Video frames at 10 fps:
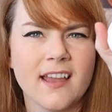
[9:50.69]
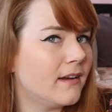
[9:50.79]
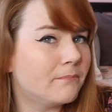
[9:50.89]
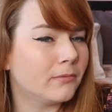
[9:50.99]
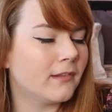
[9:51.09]

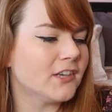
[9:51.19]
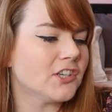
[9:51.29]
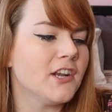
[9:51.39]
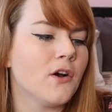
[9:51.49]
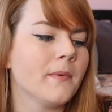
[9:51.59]
a blush
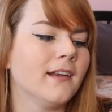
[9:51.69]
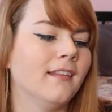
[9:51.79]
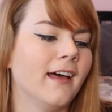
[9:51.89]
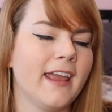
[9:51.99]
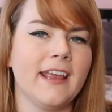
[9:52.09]
I know I'm gonna
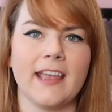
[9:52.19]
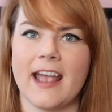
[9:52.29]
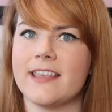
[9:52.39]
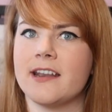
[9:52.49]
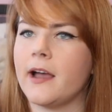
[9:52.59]
like,
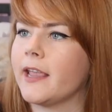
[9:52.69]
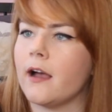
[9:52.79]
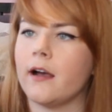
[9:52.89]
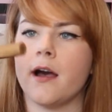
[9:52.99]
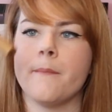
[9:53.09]
and then
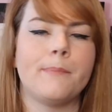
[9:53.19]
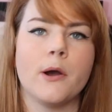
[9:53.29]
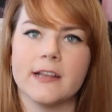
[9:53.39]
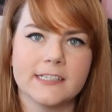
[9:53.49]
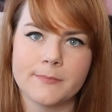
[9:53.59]
like a
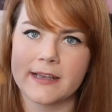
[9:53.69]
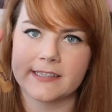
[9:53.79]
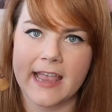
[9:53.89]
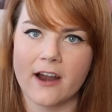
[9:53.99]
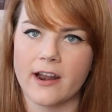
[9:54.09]
bonus
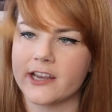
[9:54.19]
mascara.